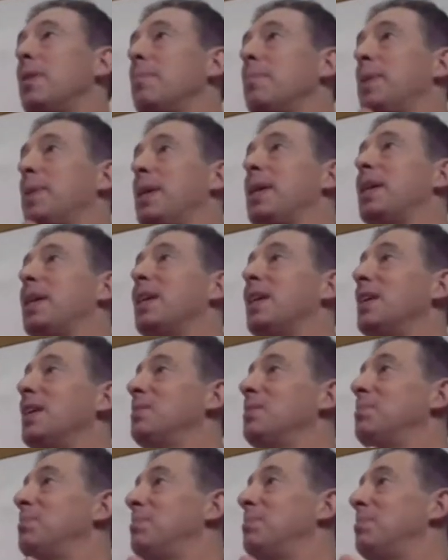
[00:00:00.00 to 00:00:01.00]
Being
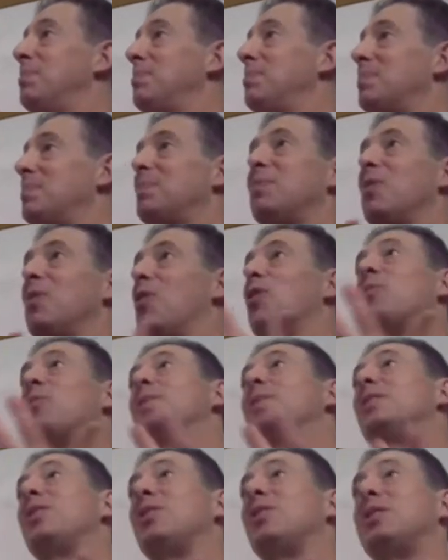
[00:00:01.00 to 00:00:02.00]
a
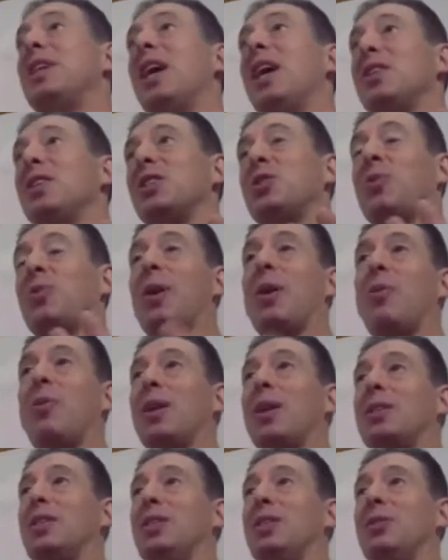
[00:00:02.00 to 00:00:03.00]
urban sociologist, what I
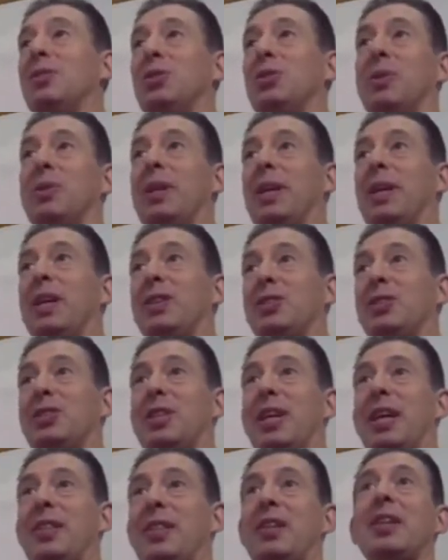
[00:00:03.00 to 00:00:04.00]
wanted to do is really
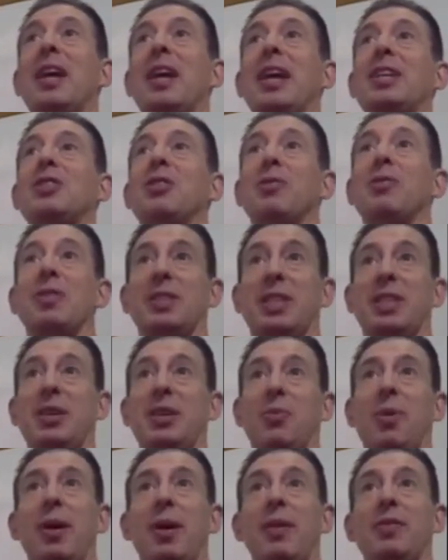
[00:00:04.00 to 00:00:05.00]
understand the nature of this
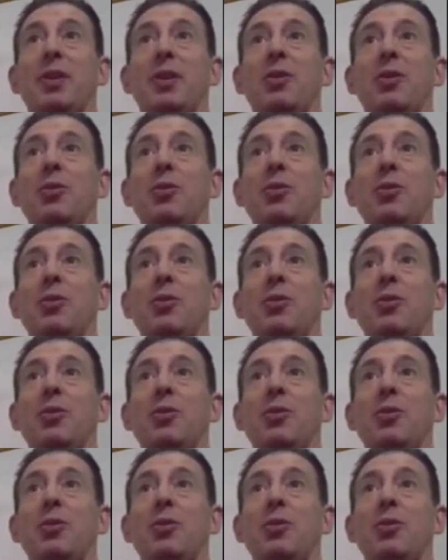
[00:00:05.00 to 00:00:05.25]
heat wave.